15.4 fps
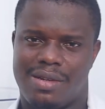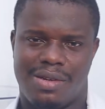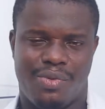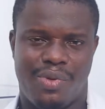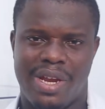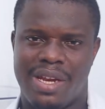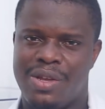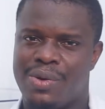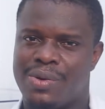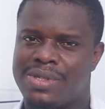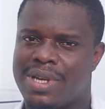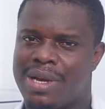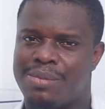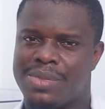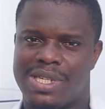the
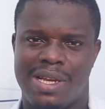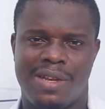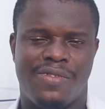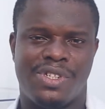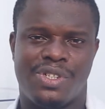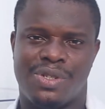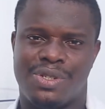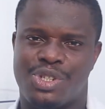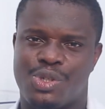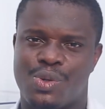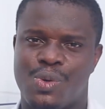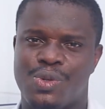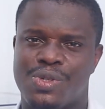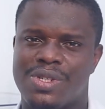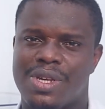radios and television
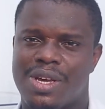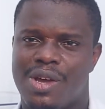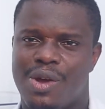shows,